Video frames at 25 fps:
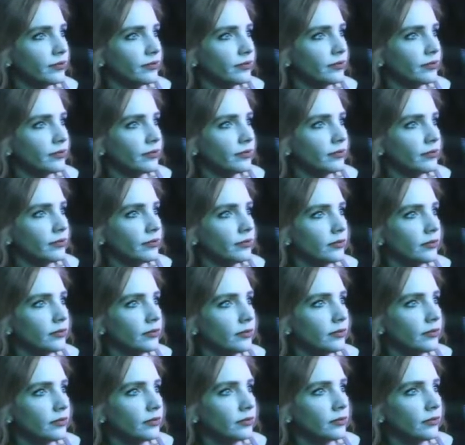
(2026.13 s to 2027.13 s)

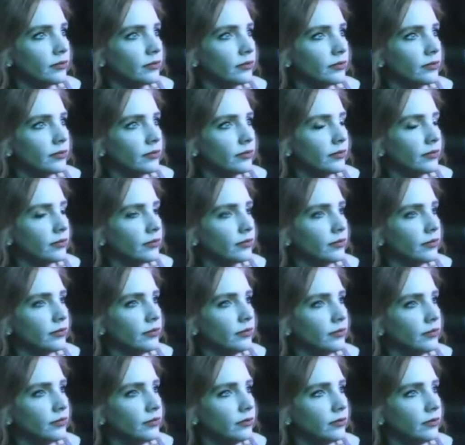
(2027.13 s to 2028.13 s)

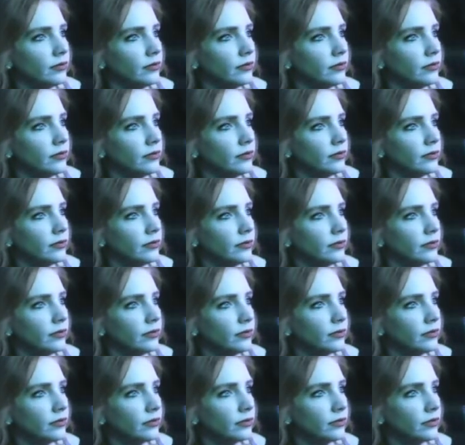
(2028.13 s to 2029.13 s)

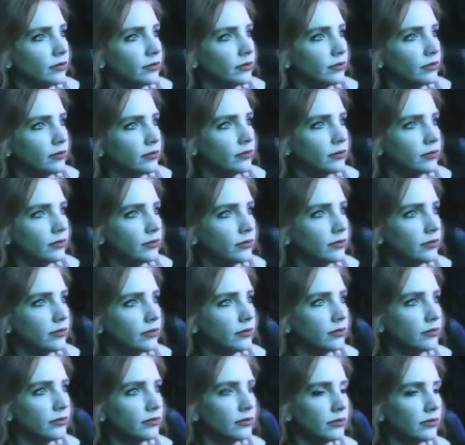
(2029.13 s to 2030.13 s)

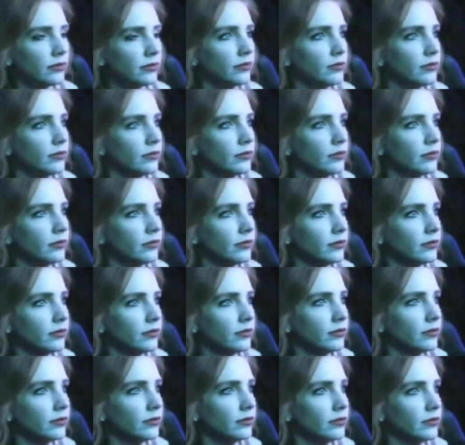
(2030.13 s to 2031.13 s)

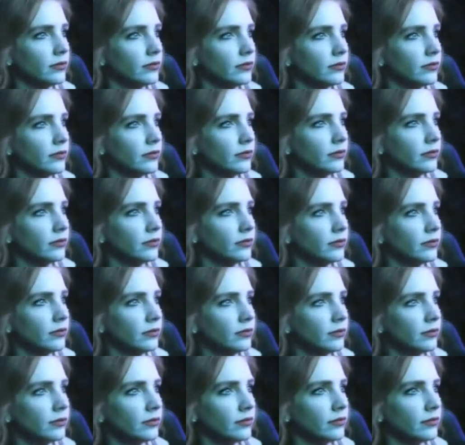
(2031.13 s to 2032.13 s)

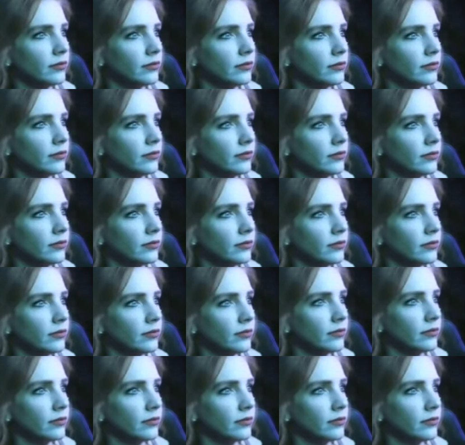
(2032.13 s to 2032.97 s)
The person shown says nothing.